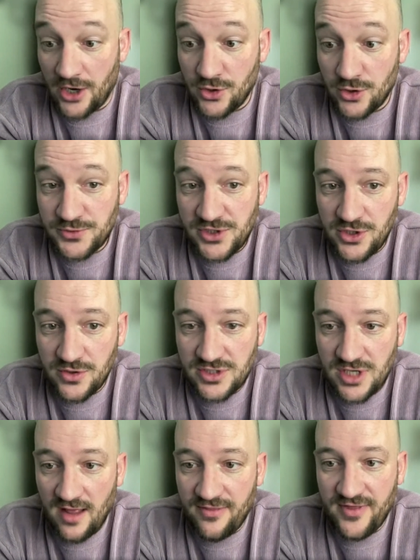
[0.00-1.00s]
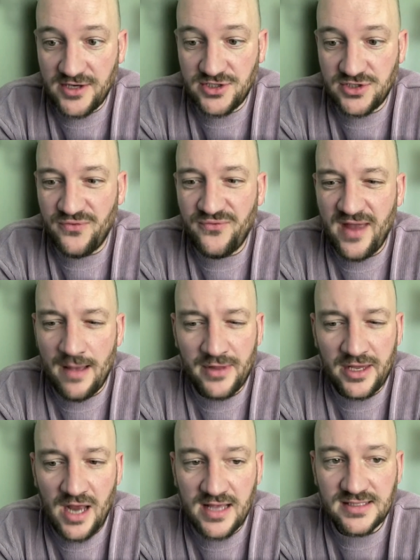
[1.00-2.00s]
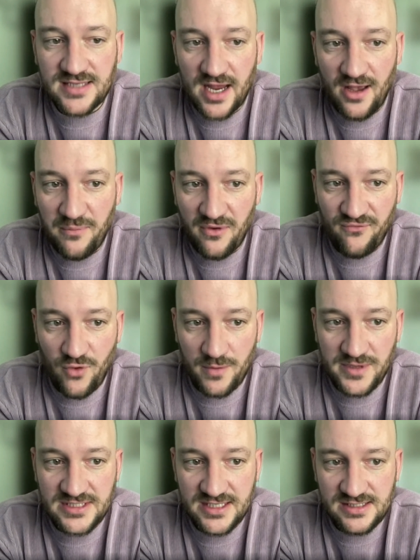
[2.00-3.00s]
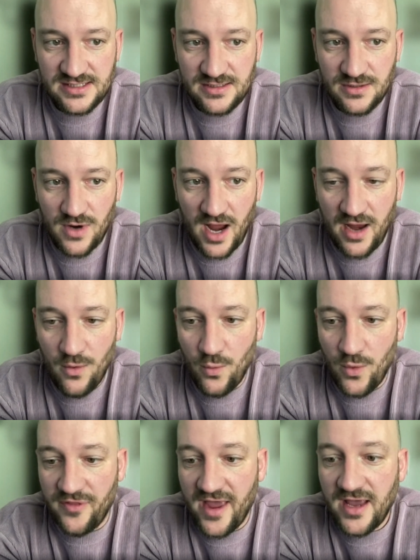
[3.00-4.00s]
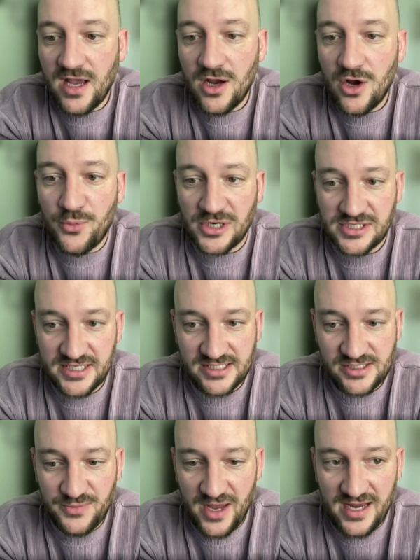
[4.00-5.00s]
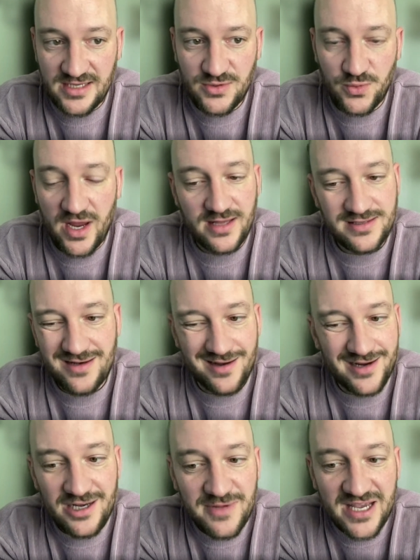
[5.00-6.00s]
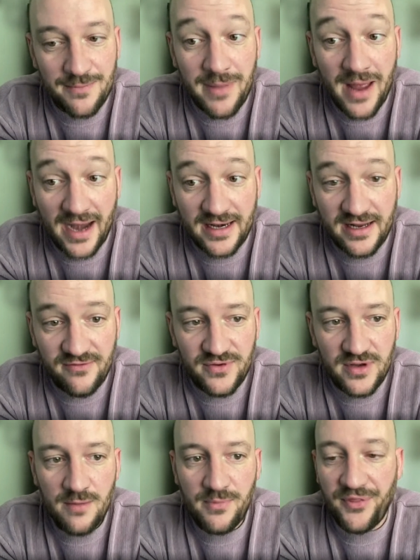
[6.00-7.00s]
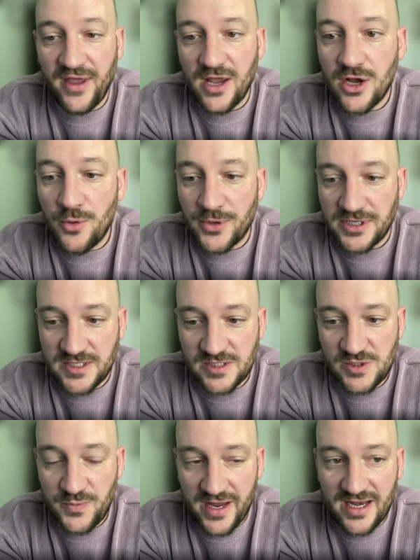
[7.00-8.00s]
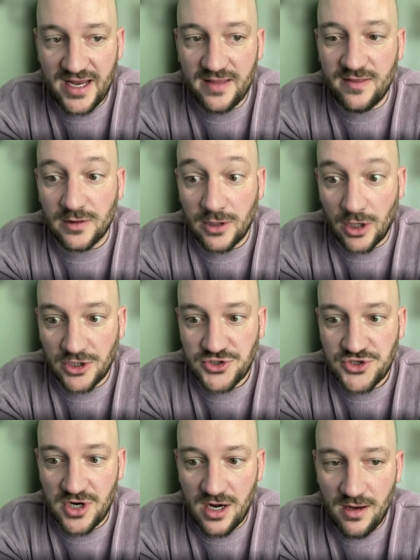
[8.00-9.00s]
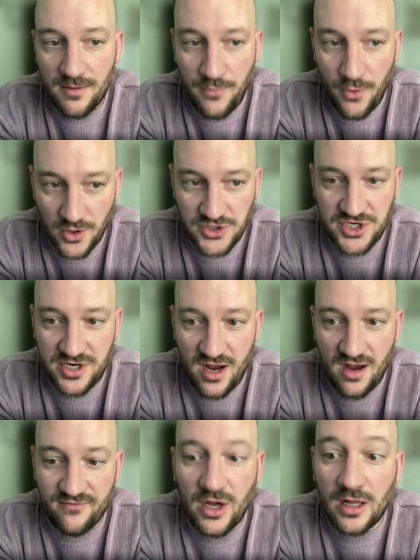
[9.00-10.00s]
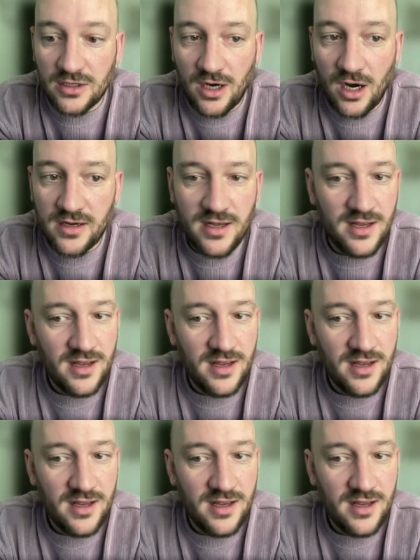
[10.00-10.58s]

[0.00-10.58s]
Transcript: groups in Utah that do family night style performances, right? Where they can go participate. It's not going to be competitive, but they can go participate in the larger portion of color guard.